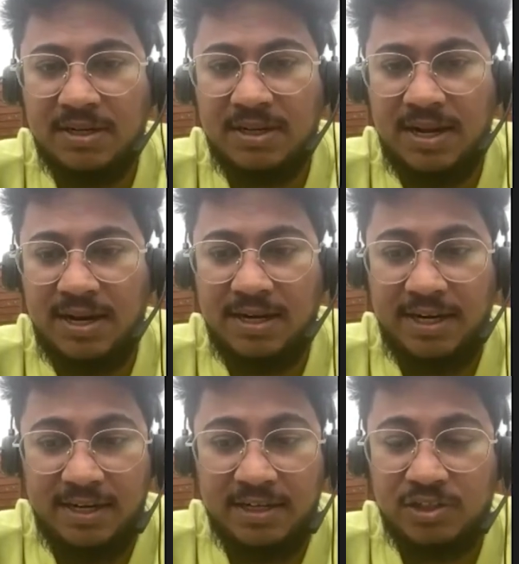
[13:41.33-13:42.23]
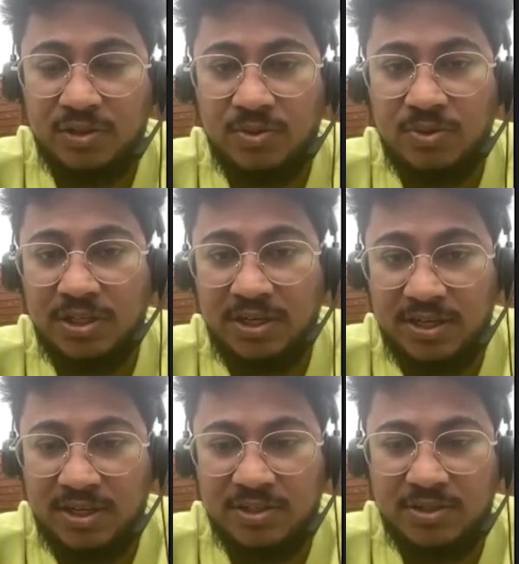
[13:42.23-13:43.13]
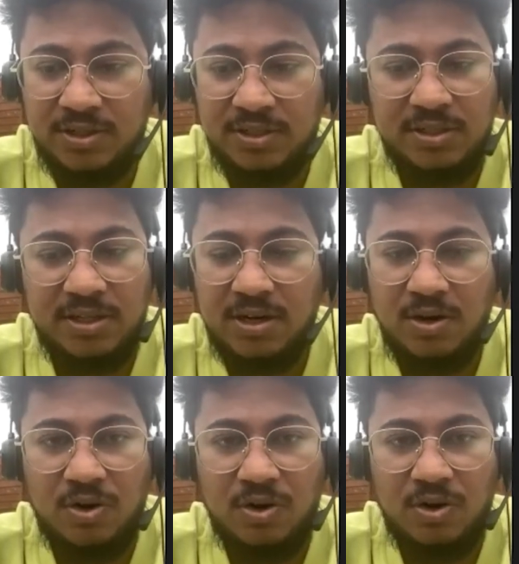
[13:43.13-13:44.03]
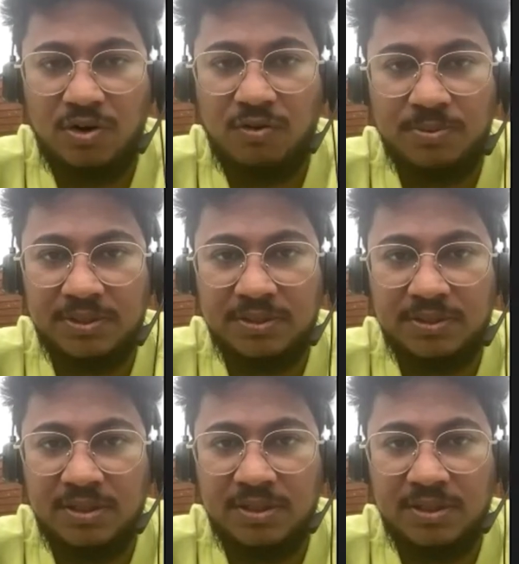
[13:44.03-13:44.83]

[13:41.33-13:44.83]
and Indian stores, Indian restaurants. There are a lot of options.